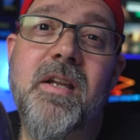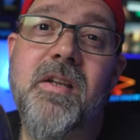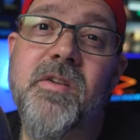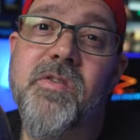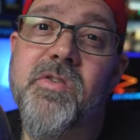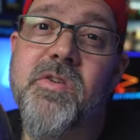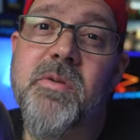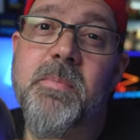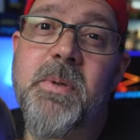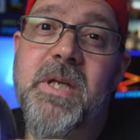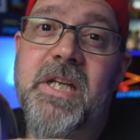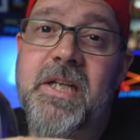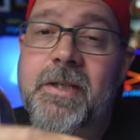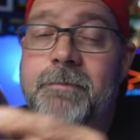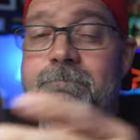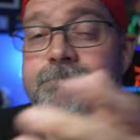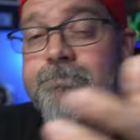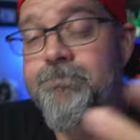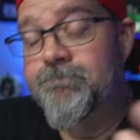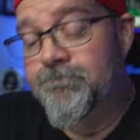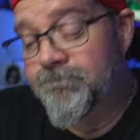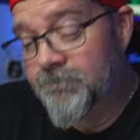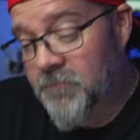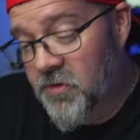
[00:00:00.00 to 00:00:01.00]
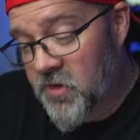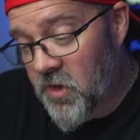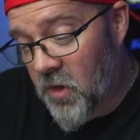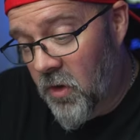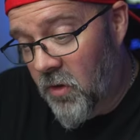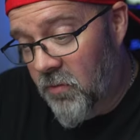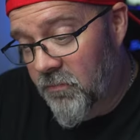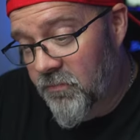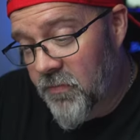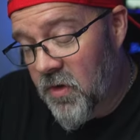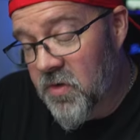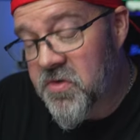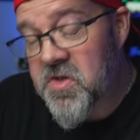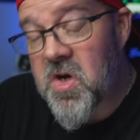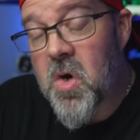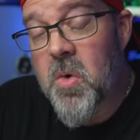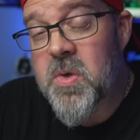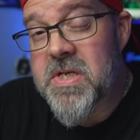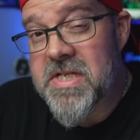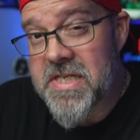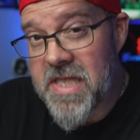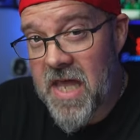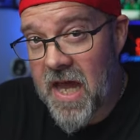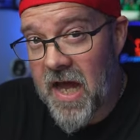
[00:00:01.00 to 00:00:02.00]
needs to be. So there's
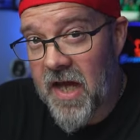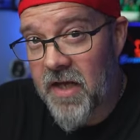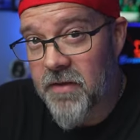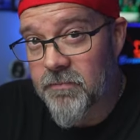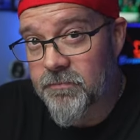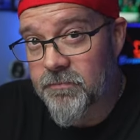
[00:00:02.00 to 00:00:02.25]
always that.